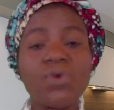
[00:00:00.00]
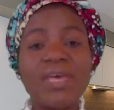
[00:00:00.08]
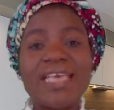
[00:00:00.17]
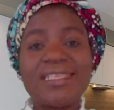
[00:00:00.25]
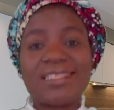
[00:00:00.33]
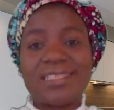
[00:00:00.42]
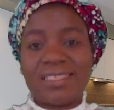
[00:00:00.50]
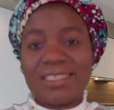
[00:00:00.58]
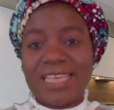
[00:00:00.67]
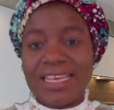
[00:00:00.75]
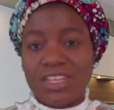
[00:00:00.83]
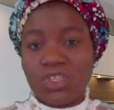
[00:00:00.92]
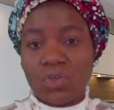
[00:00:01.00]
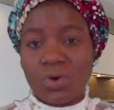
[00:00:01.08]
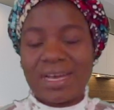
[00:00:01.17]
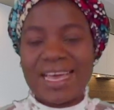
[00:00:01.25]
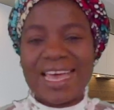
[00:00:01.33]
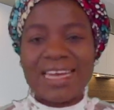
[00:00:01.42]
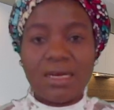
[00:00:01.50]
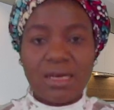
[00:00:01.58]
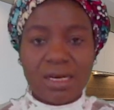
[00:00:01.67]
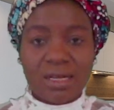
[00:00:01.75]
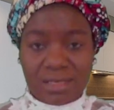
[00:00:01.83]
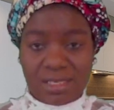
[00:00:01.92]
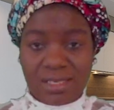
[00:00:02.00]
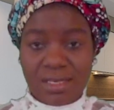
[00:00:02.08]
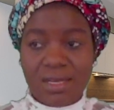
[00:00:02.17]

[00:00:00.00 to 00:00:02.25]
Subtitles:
A senator cannot